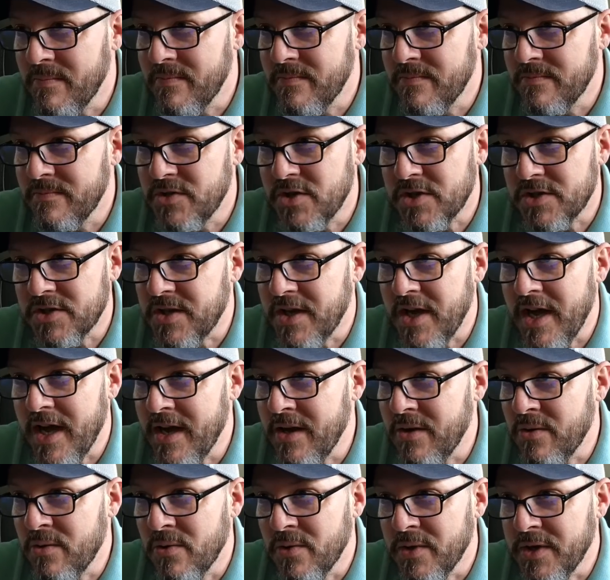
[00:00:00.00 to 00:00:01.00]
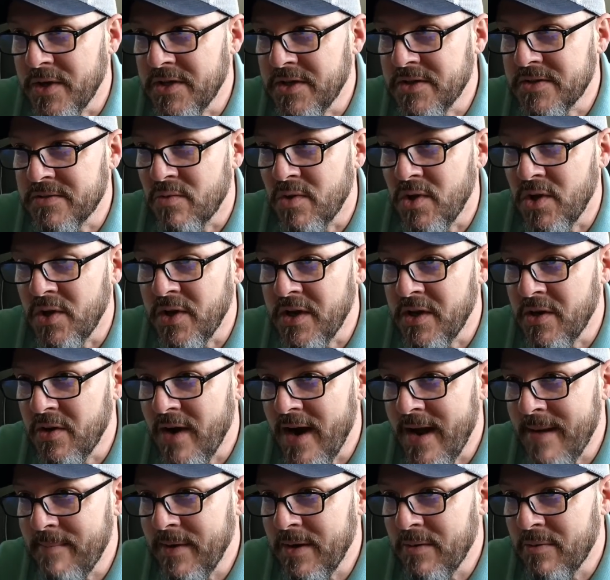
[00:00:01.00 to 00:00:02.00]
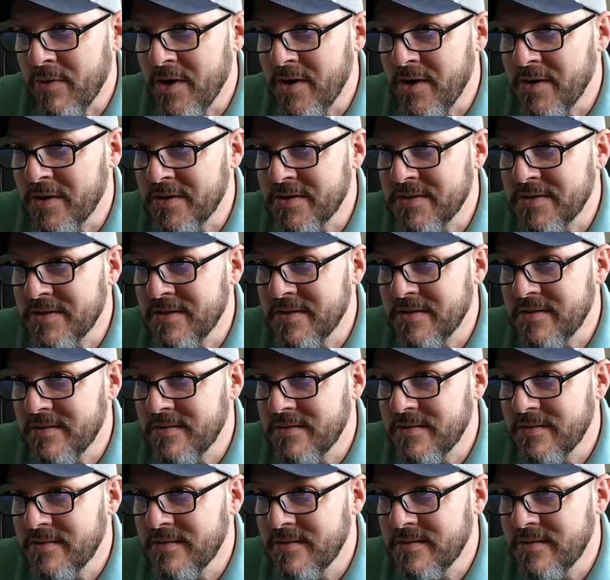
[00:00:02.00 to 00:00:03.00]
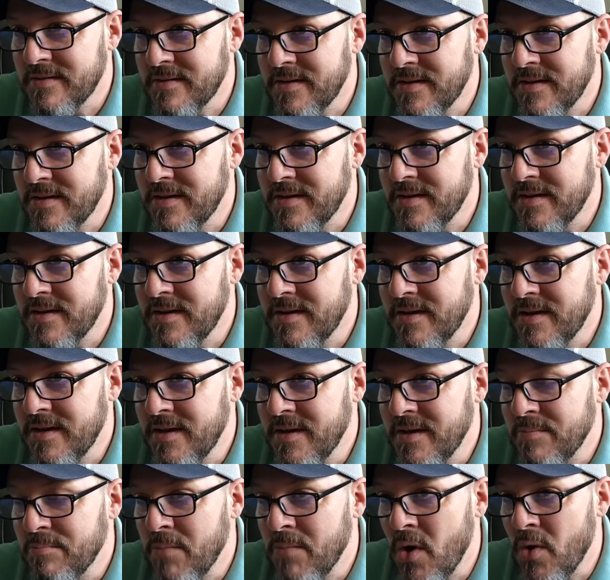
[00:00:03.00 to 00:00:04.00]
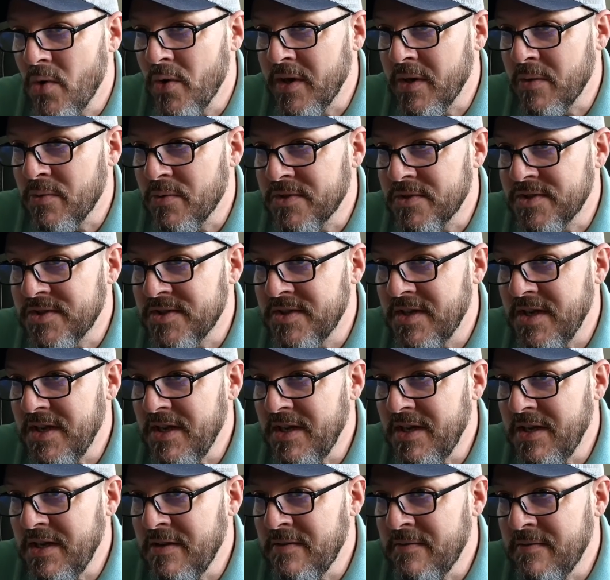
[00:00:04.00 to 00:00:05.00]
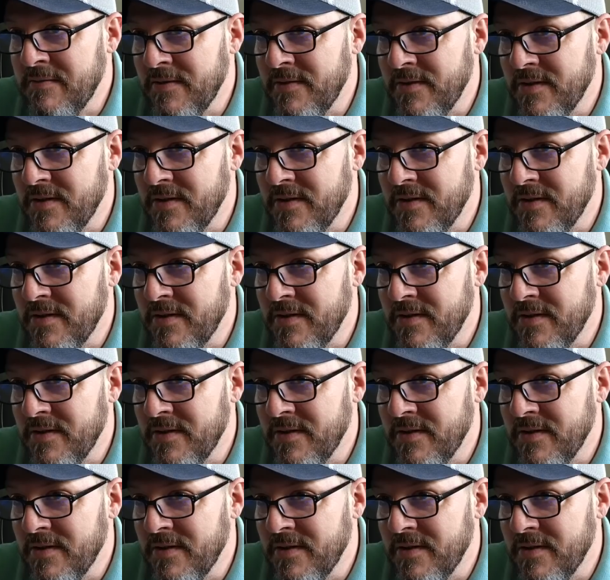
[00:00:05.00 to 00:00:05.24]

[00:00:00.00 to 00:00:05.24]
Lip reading: Just a guy who cleans really crappy rugs. Mowing with Steve.